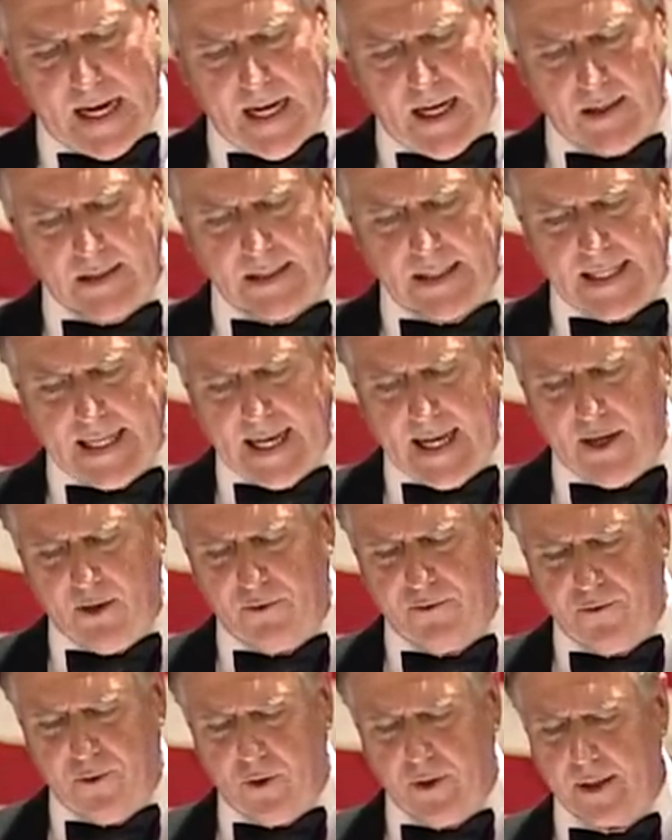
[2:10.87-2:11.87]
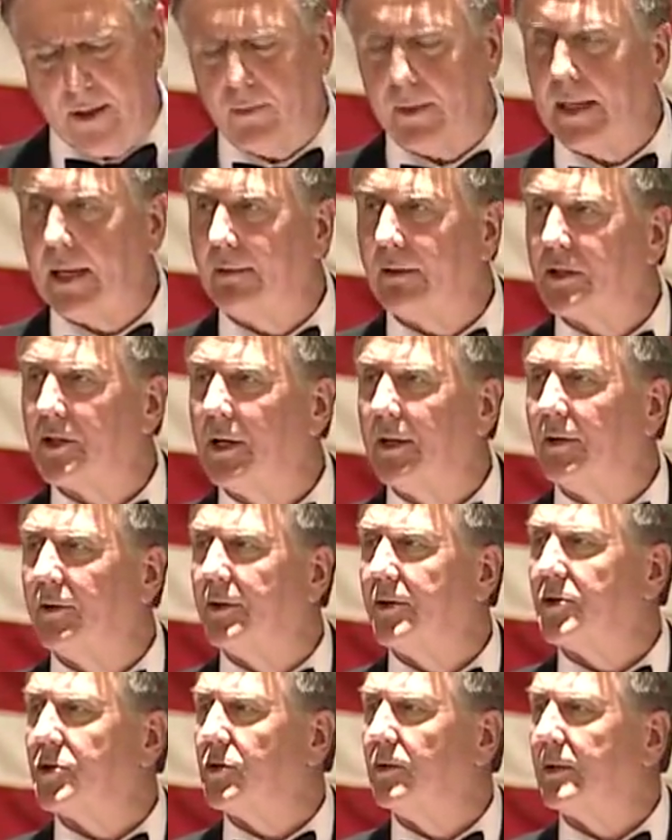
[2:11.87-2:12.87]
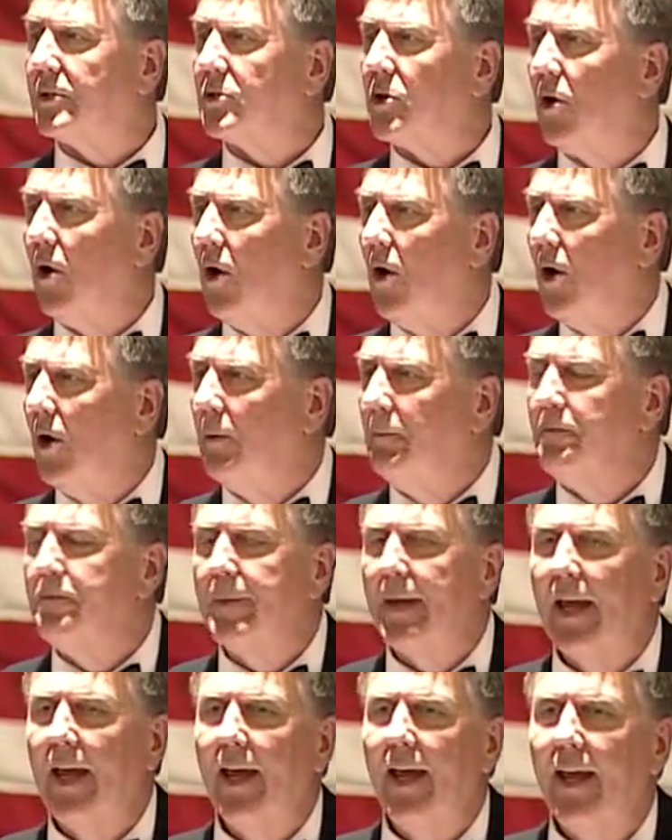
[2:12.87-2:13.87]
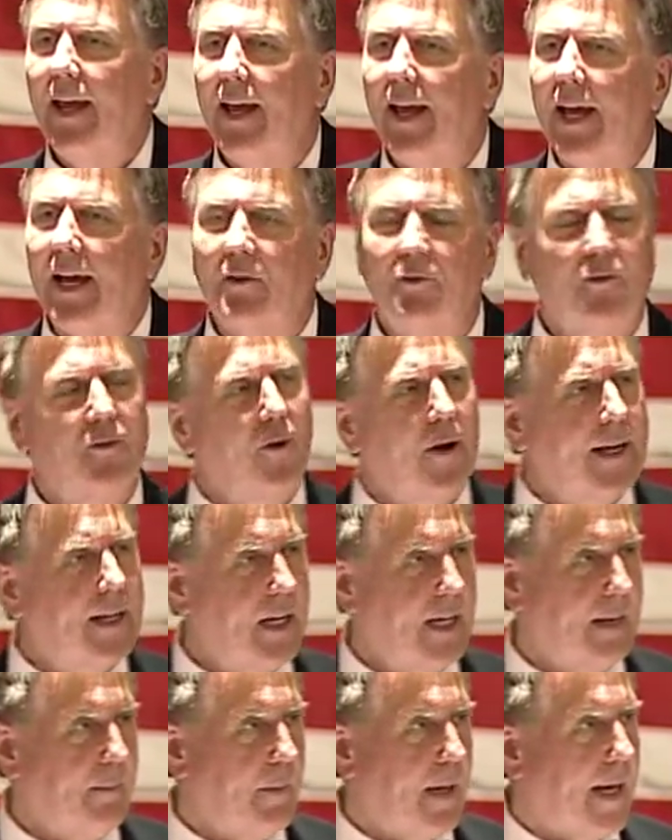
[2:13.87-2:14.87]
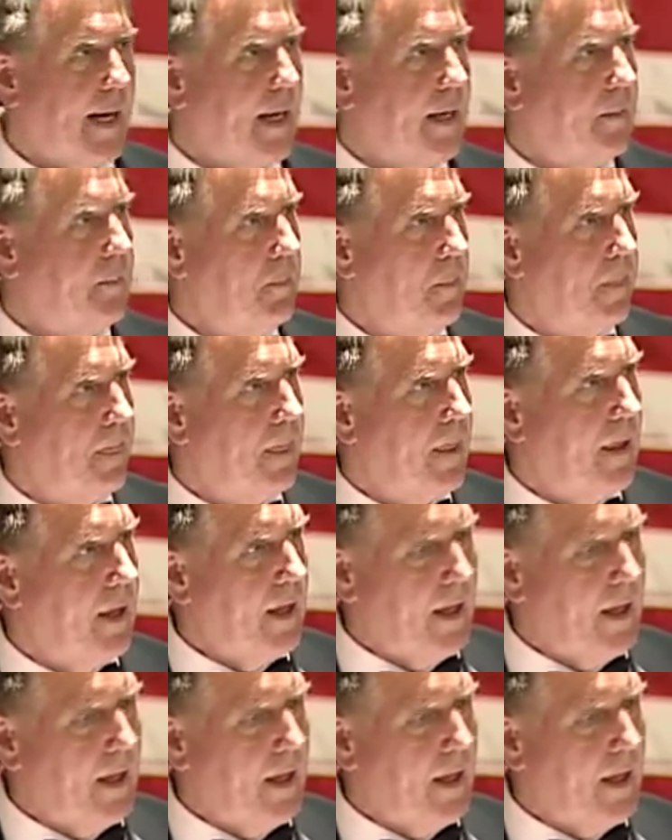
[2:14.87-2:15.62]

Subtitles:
out in California when I was introduced to a tall and friendly man